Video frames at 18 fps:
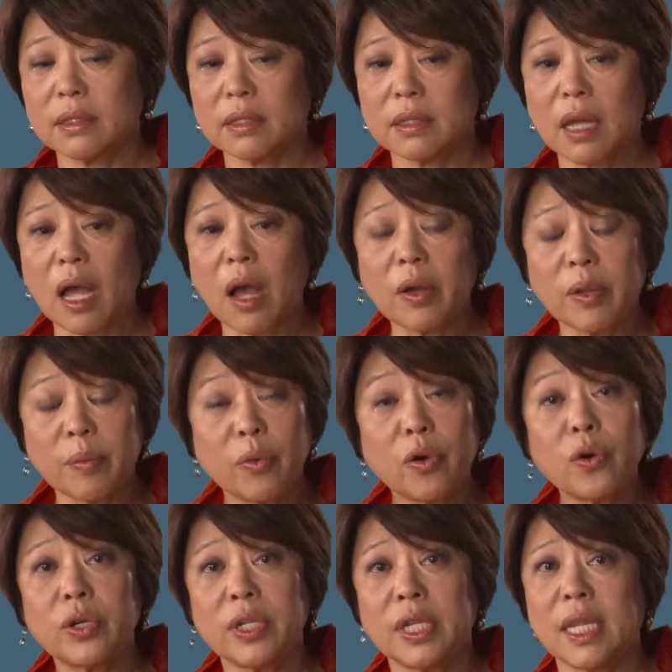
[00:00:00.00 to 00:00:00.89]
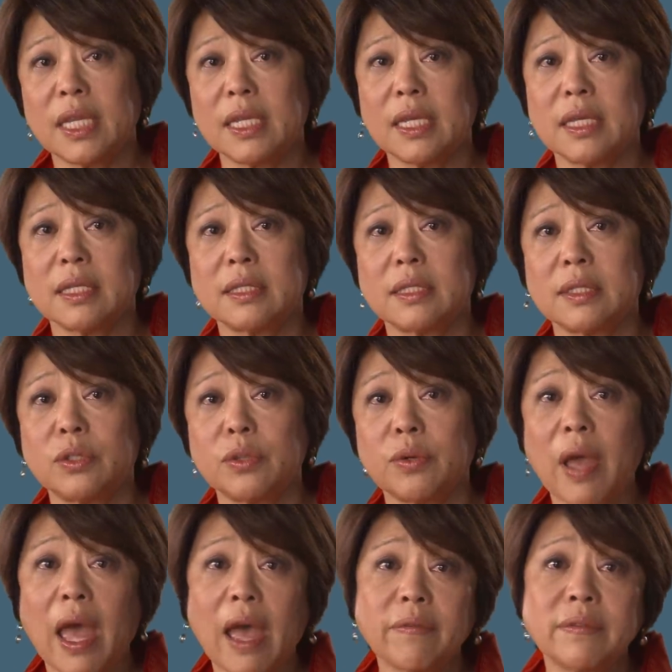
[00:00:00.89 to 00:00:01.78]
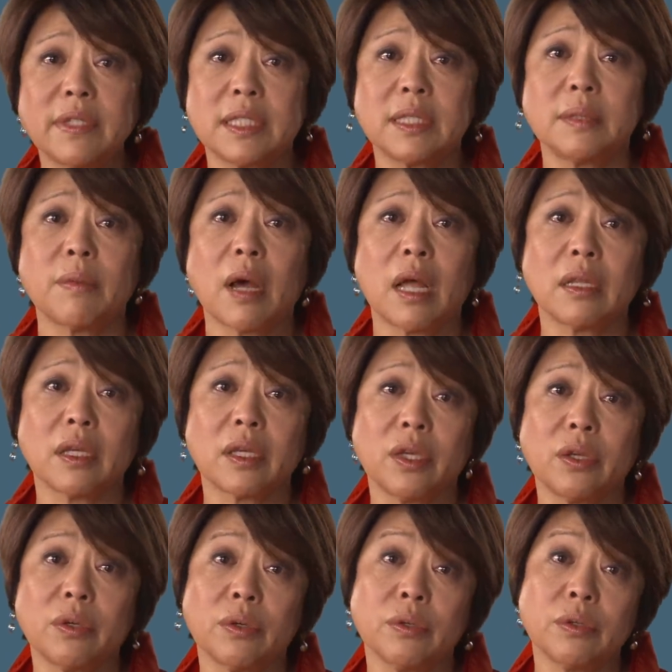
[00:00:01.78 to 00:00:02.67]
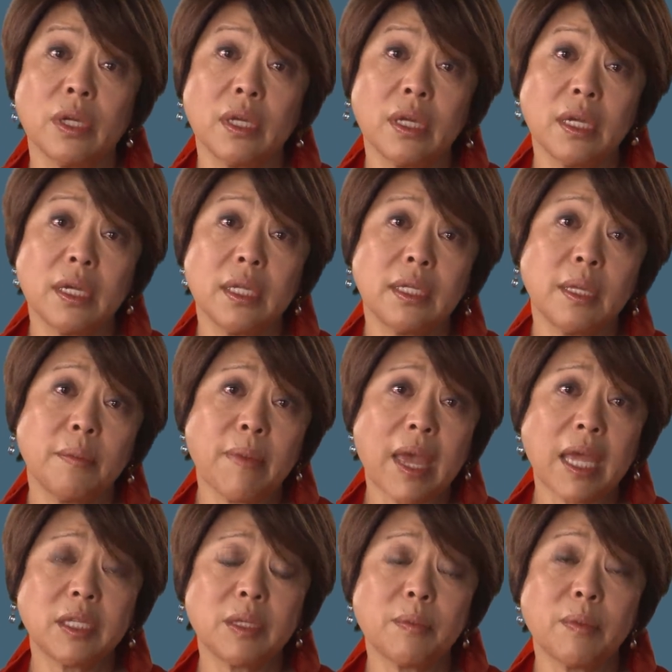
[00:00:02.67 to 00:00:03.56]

how important it is to have this molecule, the magic